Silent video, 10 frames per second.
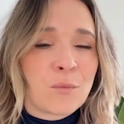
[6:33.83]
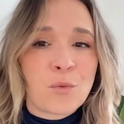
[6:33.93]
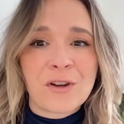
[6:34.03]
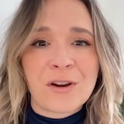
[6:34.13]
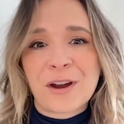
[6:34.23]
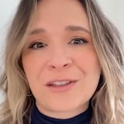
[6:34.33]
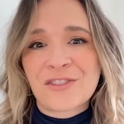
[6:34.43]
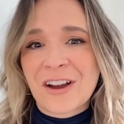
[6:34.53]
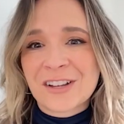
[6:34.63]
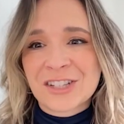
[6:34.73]
are a brand
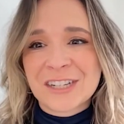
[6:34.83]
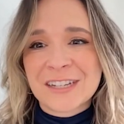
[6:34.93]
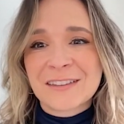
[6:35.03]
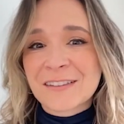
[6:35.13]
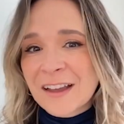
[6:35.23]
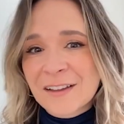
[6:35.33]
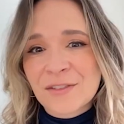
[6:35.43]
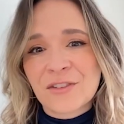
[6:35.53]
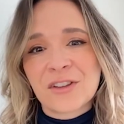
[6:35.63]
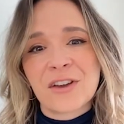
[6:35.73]
strategy and design
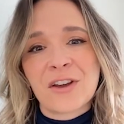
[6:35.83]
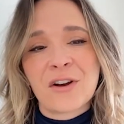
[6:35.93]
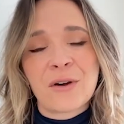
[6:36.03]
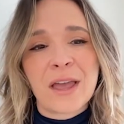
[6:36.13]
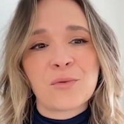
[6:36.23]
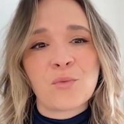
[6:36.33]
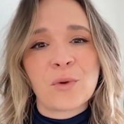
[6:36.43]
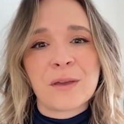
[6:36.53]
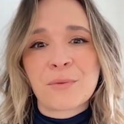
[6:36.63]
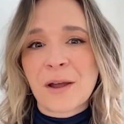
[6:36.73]
studio, and
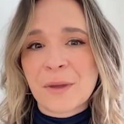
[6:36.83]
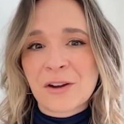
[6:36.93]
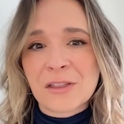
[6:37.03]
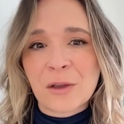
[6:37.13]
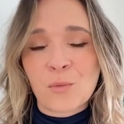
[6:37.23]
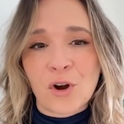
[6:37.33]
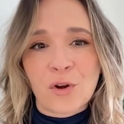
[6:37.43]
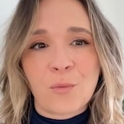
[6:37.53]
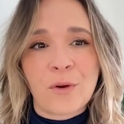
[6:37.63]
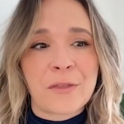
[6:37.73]
we primarily work
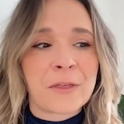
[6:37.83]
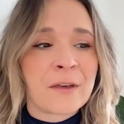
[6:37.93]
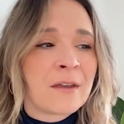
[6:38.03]
with